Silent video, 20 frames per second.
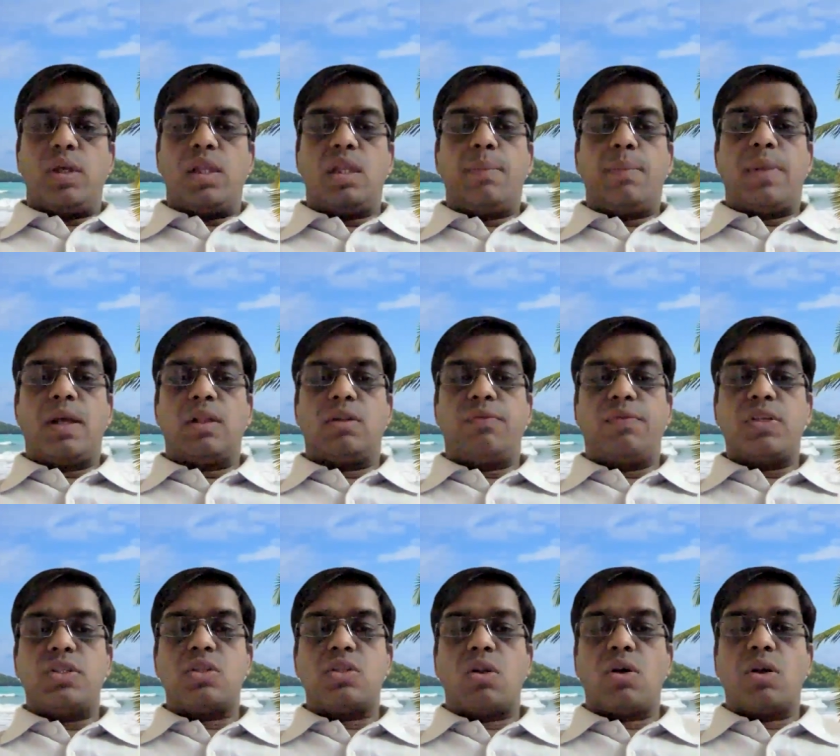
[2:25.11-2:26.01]
In the
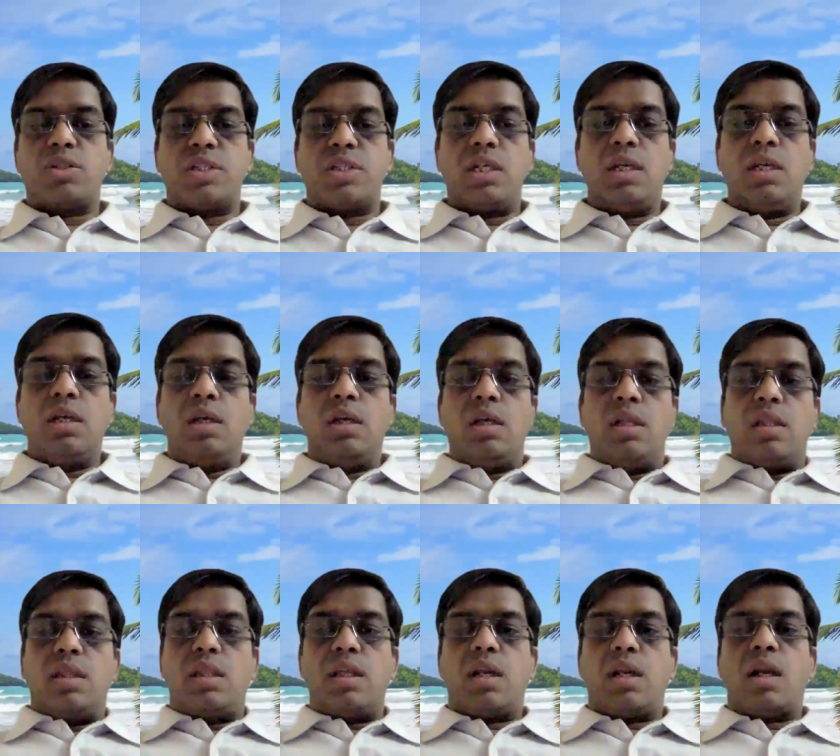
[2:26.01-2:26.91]
pathophysiology,
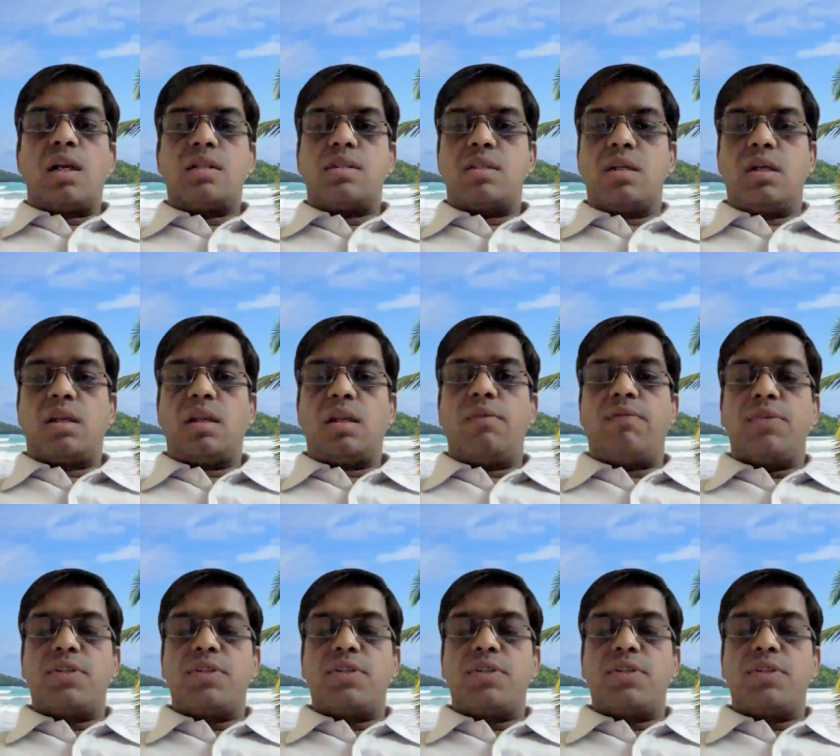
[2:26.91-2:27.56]
there are certain